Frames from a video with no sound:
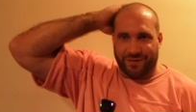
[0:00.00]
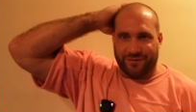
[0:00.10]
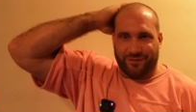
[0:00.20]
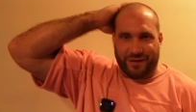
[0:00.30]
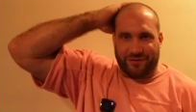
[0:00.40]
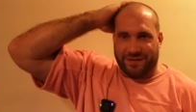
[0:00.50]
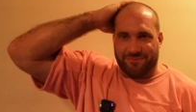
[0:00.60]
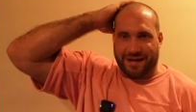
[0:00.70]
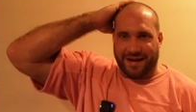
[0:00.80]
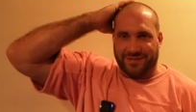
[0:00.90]
and 50
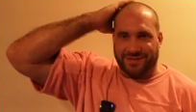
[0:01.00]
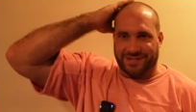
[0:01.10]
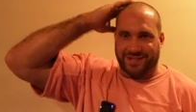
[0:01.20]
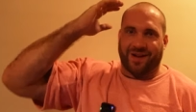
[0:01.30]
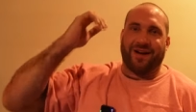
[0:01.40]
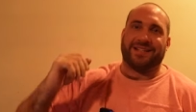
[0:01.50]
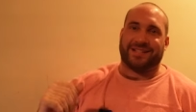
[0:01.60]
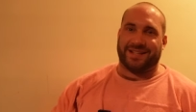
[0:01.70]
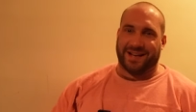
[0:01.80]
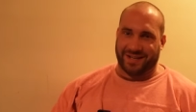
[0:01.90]
pounds
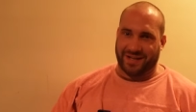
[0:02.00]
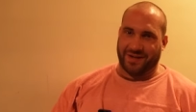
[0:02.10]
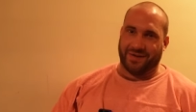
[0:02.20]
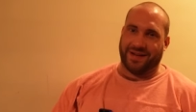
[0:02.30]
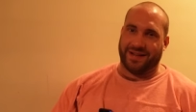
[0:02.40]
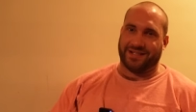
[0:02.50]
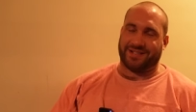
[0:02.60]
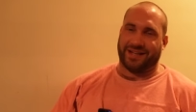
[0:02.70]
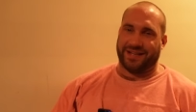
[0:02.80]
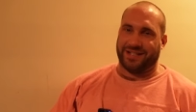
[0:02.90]
lighter than you in their
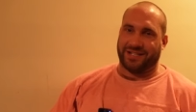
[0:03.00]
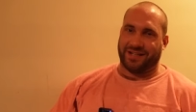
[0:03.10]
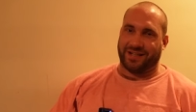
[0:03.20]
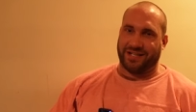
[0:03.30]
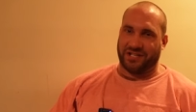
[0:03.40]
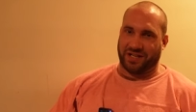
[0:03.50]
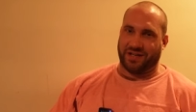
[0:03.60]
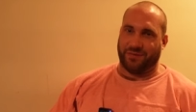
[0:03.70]
stage condition,